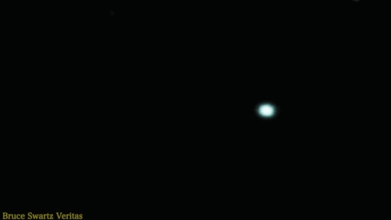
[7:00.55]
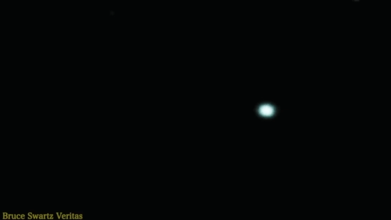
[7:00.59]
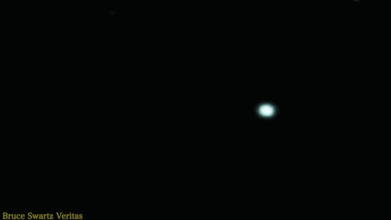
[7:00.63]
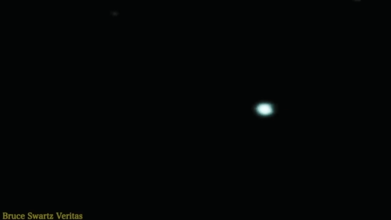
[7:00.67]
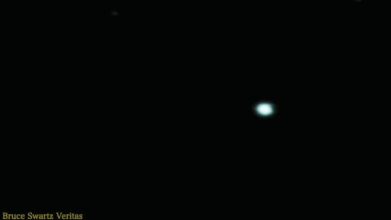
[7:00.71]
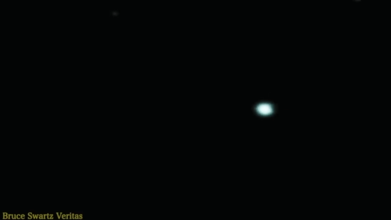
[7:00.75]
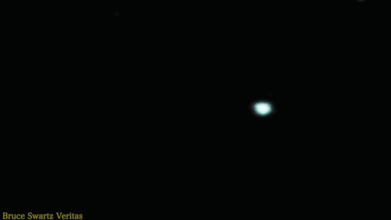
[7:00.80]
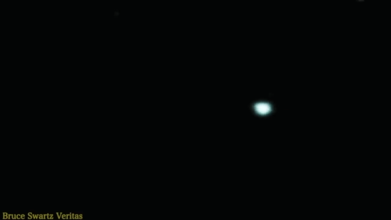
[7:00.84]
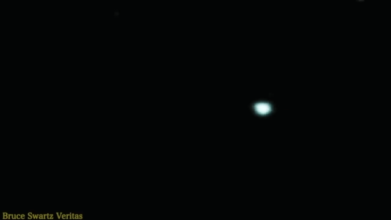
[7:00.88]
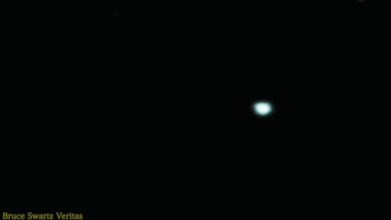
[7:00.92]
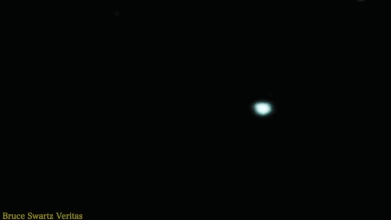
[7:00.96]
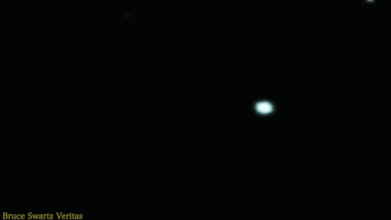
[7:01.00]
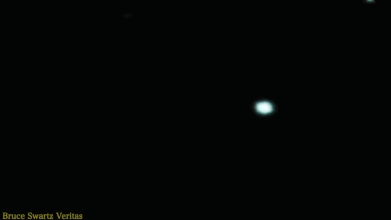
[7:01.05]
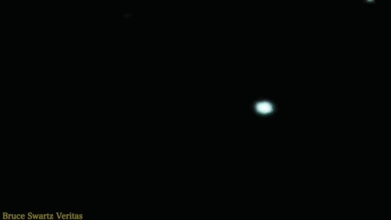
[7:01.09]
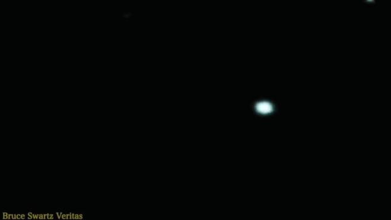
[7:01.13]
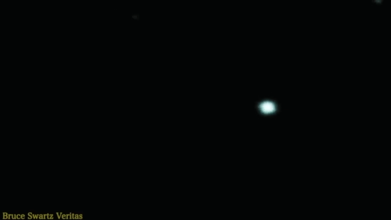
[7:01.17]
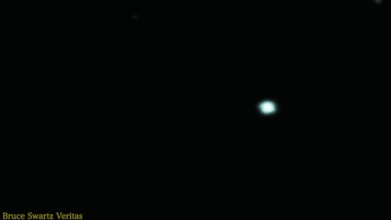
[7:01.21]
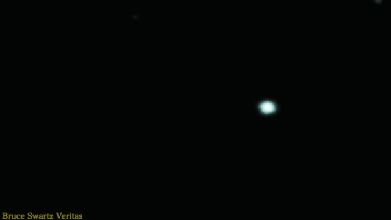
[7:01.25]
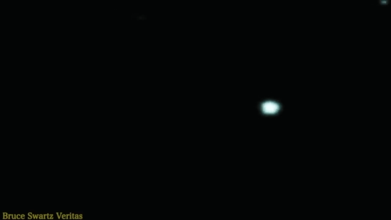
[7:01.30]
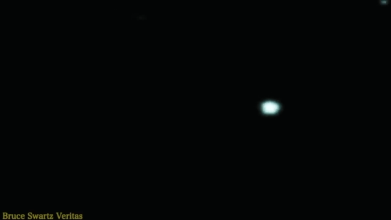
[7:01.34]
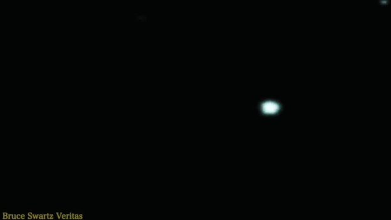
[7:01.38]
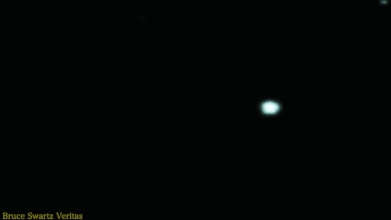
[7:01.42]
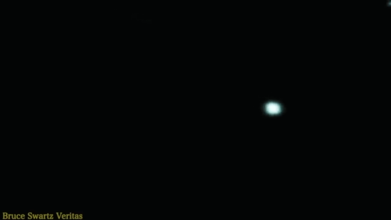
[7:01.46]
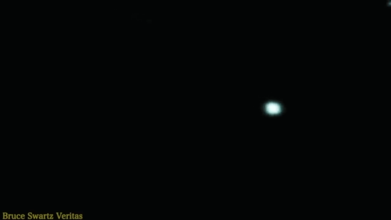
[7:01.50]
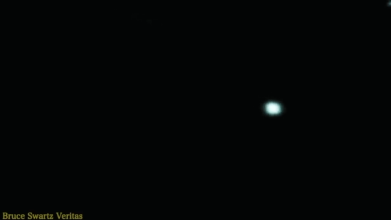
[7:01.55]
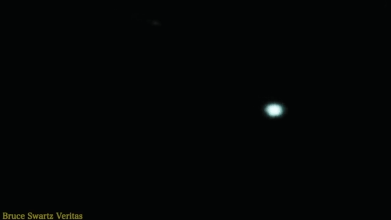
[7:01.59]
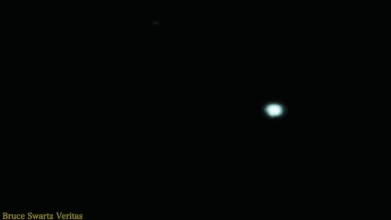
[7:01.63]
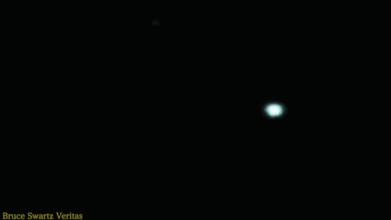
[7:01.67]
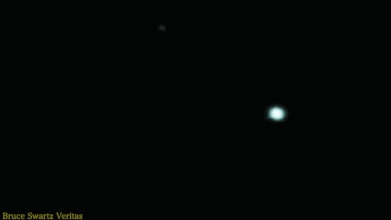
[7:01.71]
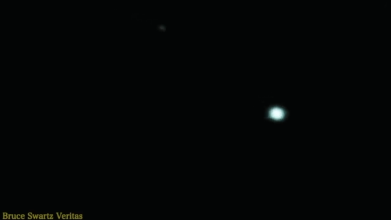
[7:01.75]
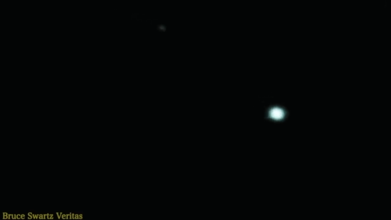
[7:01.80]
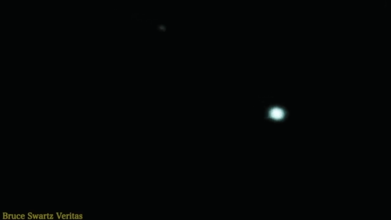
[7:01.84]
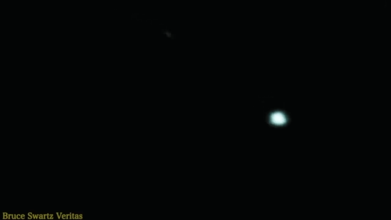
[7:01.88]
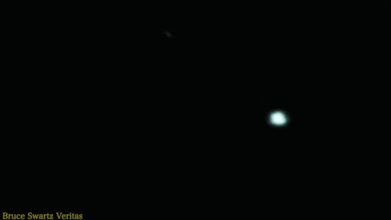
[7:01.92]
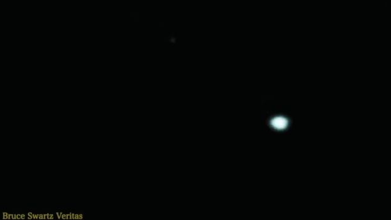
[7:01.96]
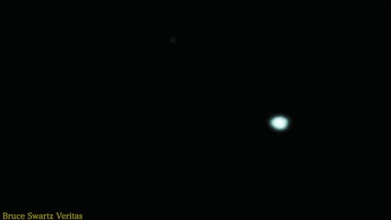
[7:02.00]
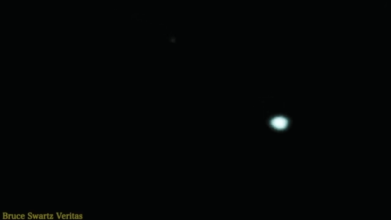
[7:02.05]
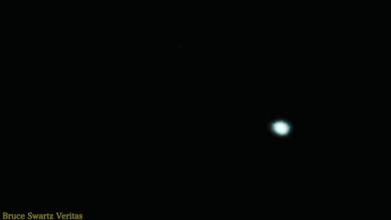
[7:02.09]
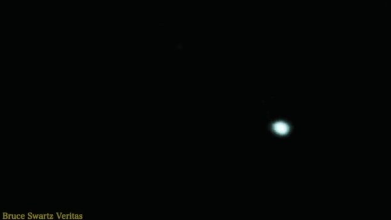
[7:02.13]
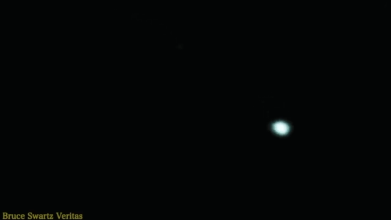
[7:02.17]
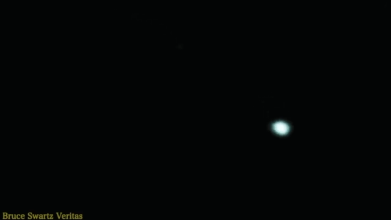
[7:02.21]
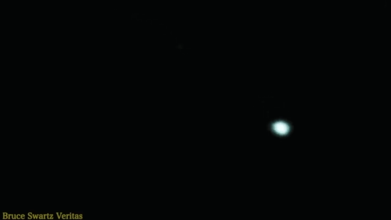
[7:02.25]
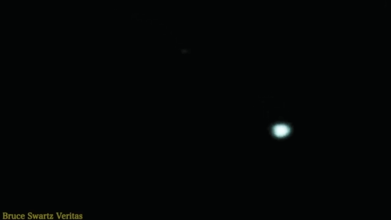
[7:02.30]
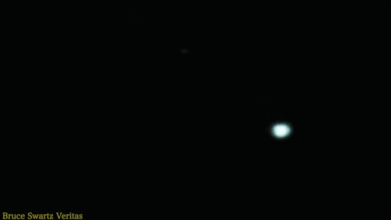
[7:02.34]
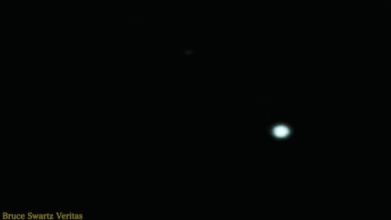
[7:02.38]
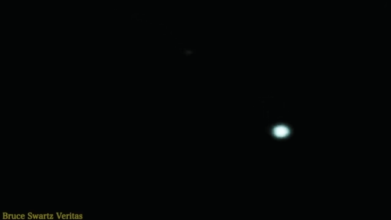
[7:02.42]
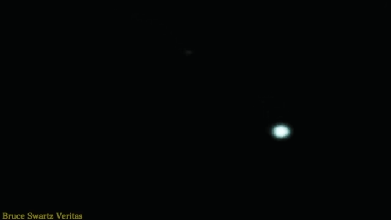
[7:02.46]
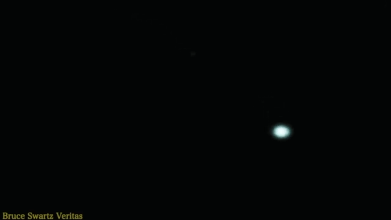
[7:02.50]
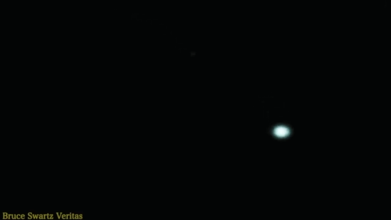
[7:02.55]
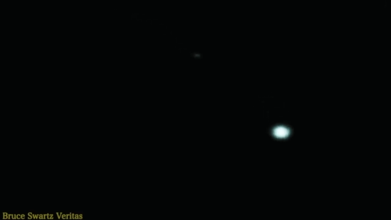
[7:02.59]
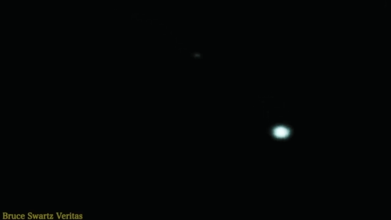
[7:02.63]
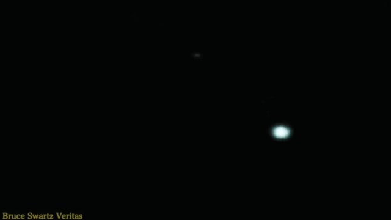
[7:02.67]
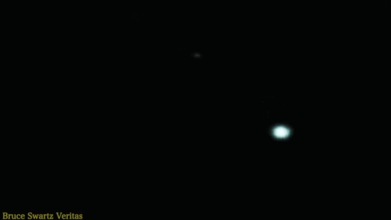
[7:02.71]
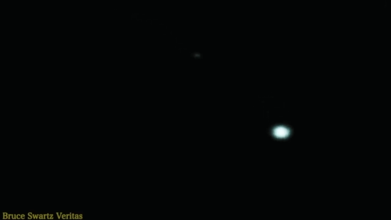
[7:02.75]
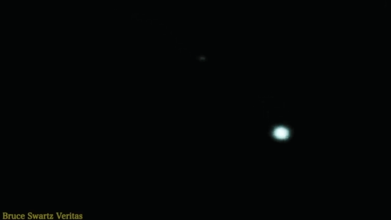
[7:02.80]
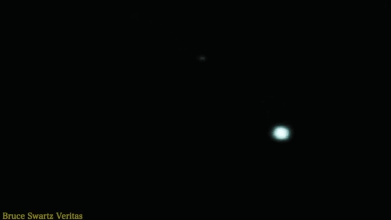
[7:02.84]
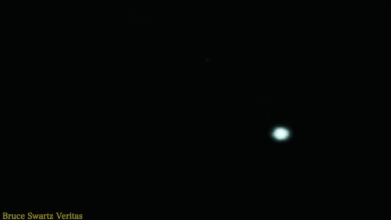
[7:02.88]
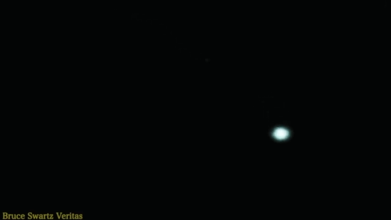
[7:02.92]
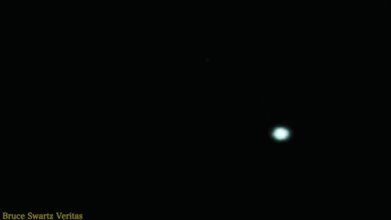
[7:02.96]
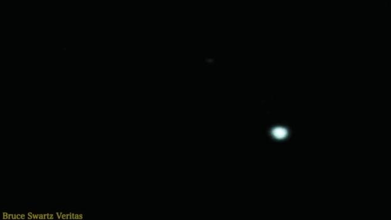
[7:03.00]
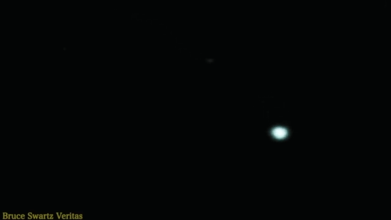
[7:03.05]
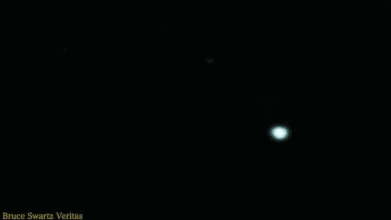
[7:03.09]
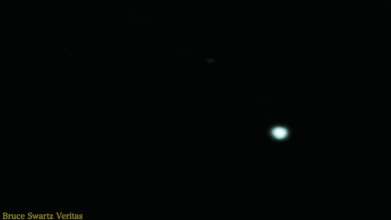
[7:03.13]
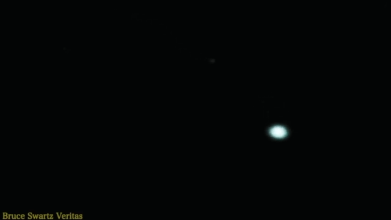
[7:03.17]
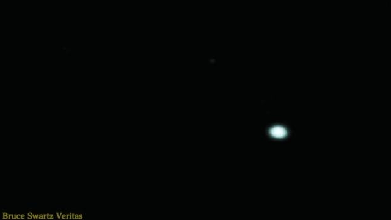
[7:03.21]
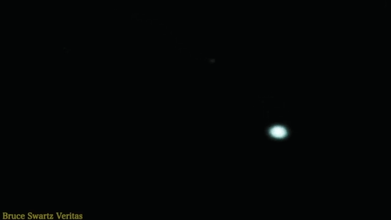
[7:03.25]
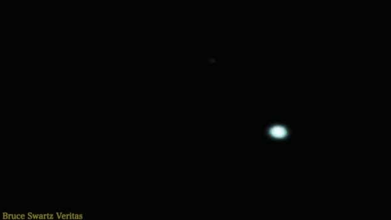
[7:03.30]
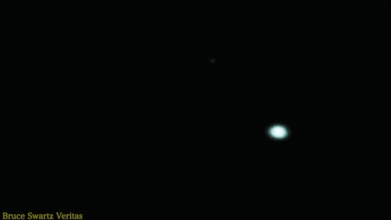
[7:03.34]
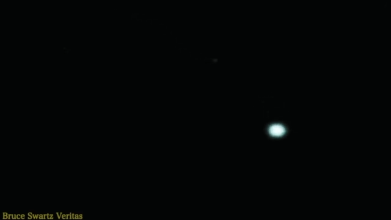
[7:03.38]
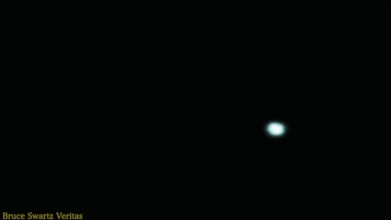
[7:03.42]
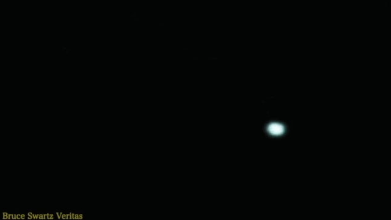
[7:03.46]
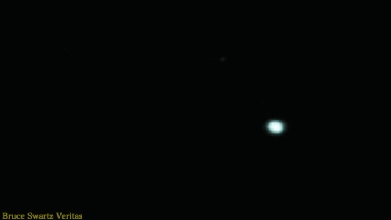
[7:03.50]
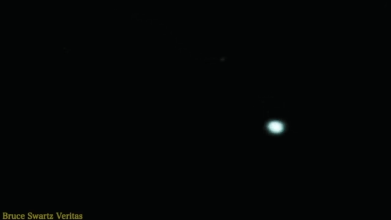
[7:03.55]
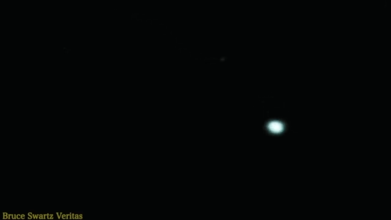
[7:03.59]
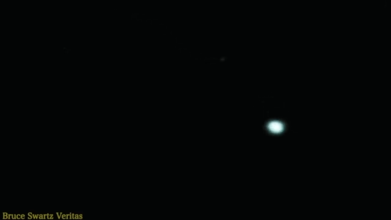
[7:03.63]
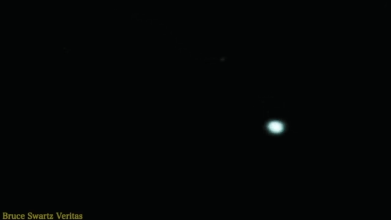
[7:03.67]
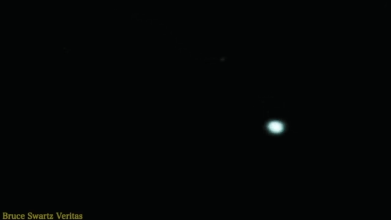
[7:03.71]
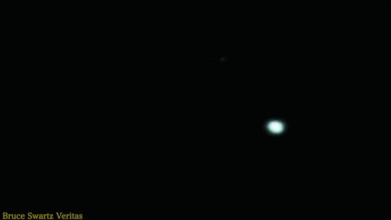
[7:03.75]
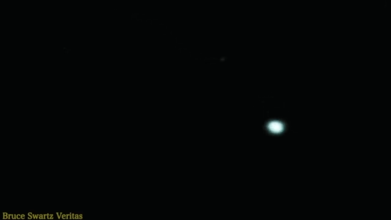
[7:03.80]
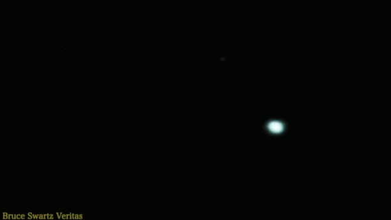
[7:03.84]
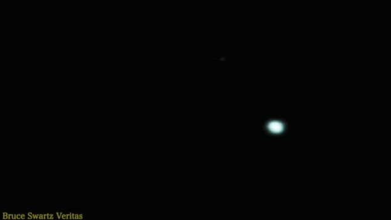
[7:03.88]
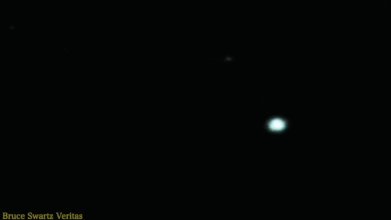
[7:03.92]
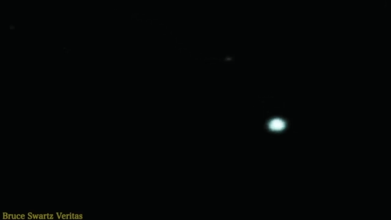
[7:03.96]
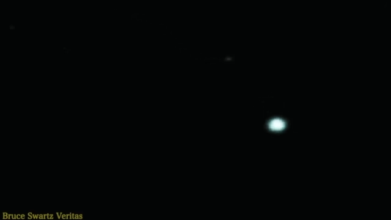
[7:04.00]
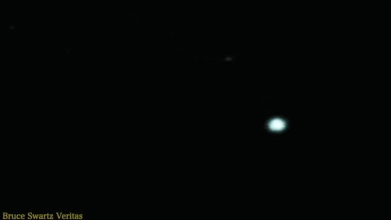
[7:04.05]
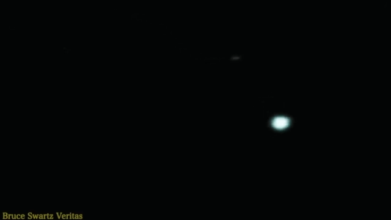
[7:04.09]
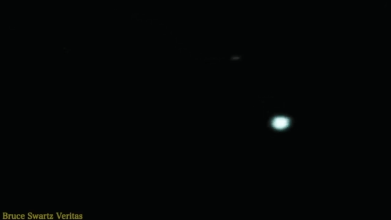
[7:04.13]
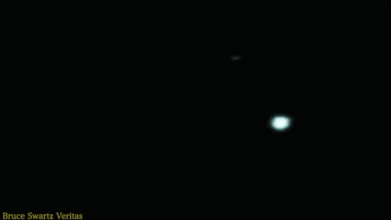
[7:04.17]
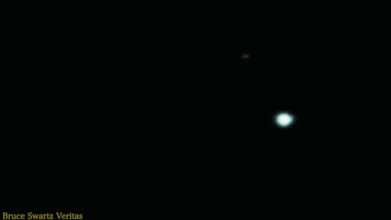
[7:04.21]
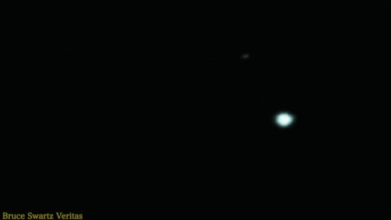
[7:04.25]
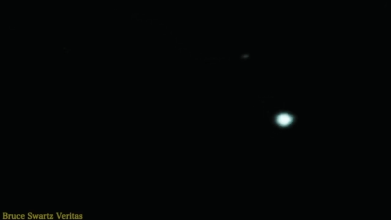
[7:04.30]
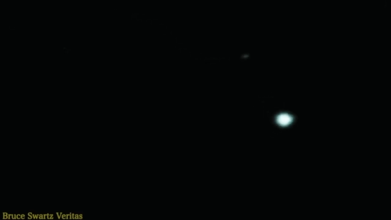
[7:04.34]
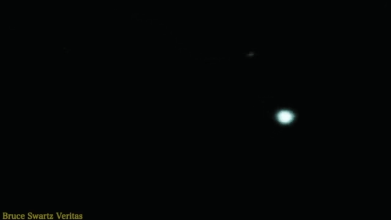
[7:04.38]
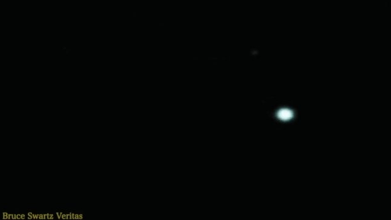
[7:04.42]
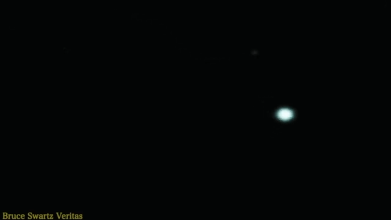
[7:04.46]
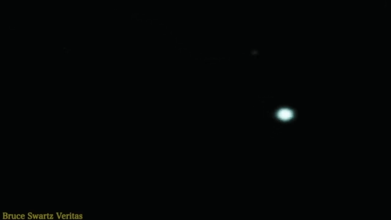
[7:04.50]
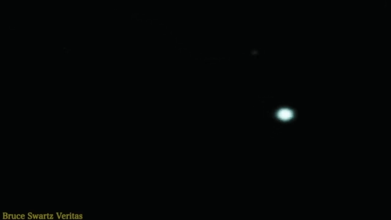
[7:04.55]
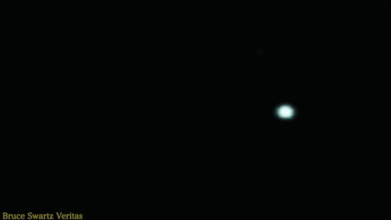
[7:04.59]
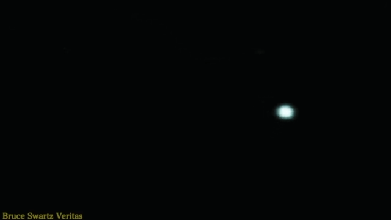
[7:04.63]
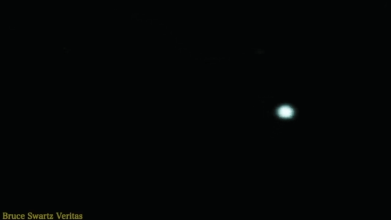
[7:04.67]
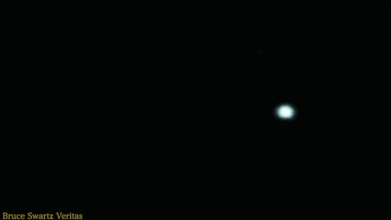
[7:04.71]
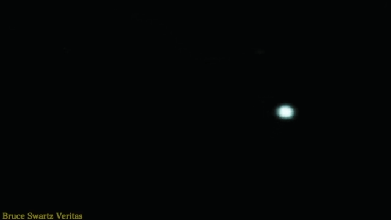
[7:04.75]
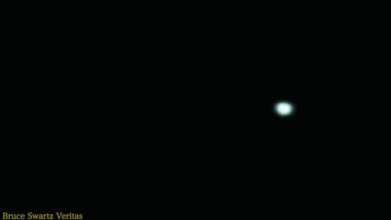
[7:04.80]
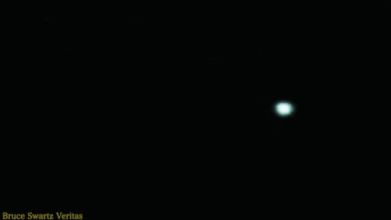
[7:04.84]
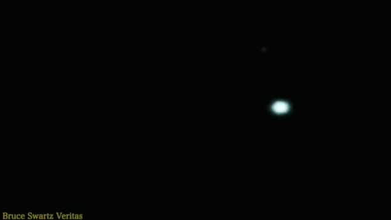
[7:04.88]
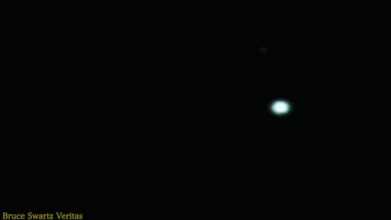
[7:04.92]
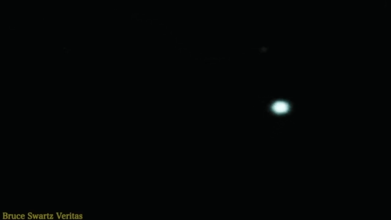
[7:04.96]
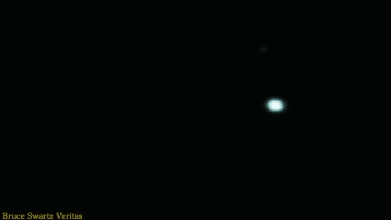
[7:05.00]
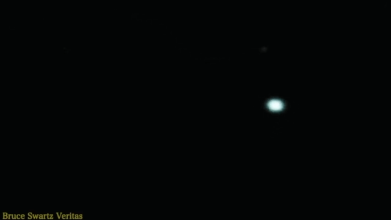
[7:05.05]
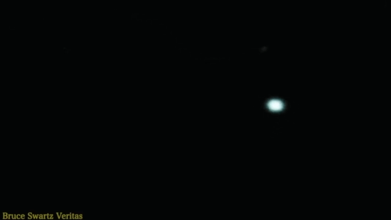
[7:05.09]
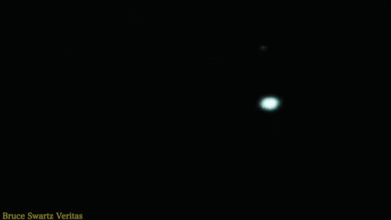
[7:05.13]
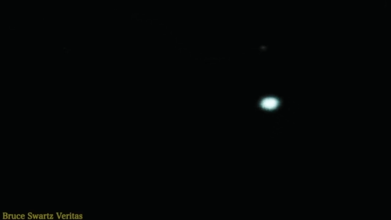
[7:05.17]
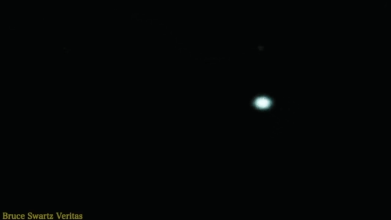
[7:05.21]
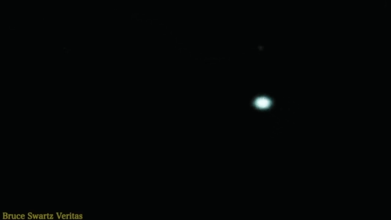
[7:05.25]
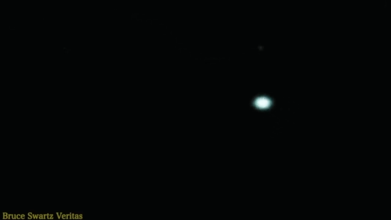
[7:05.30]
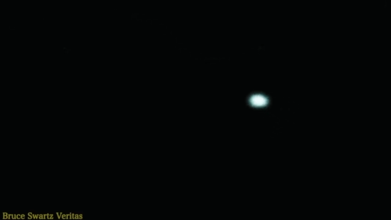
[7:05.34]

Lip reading: [unreadable: no face in view]